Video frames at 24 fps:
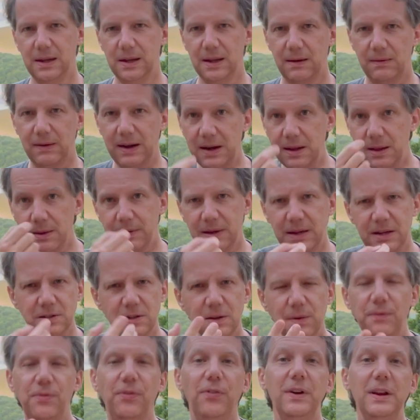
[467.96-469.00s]
Right,
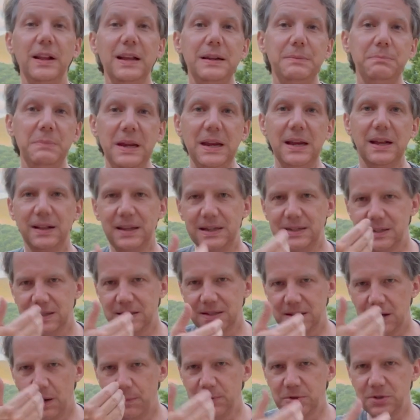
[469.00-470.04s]
for me at least,
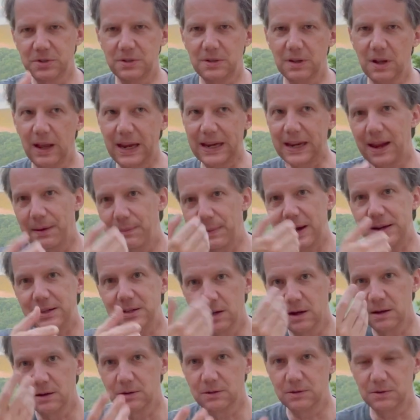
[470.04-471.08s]
it's almost like my
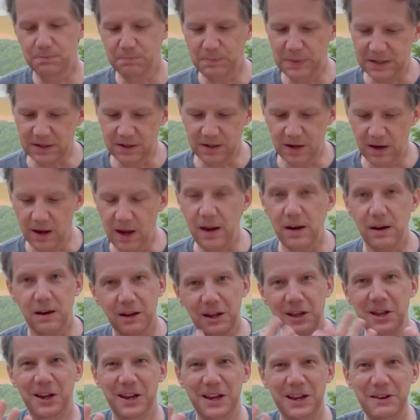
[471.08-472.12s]
tongue's been cut.
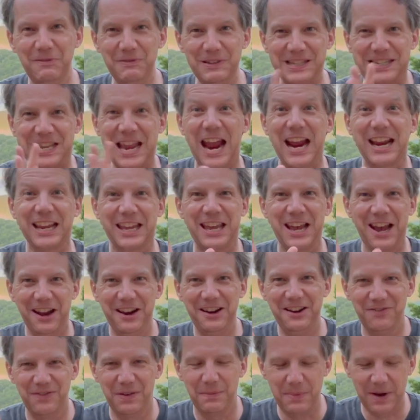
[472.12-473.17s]
It's that
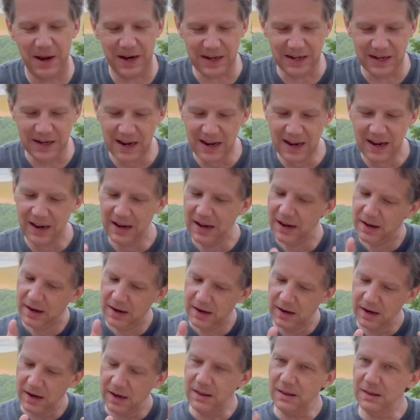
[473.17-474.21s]
kind of a bite.
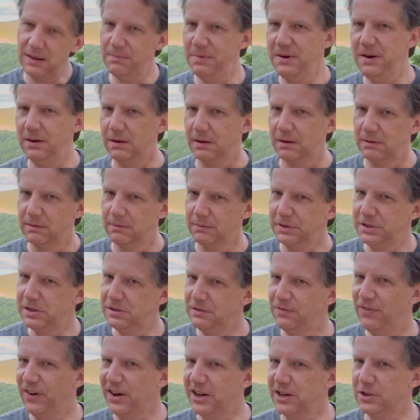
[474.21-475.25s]
And then the beer, which is
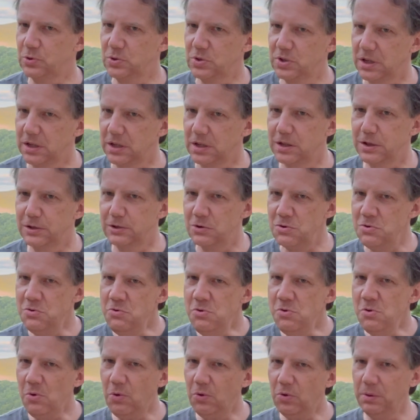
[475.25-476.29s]
very interesting, because
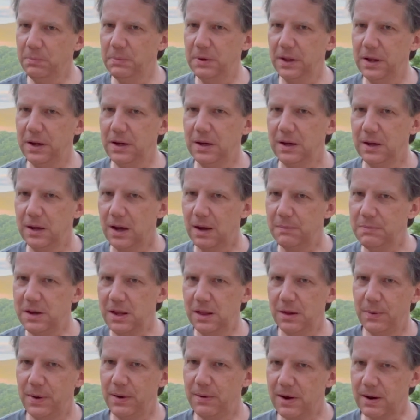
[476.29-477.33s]
normally I'm the
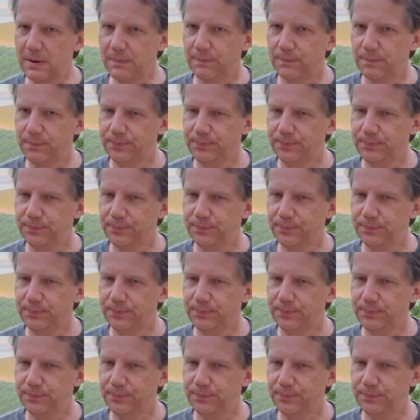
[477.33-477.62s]
other way around.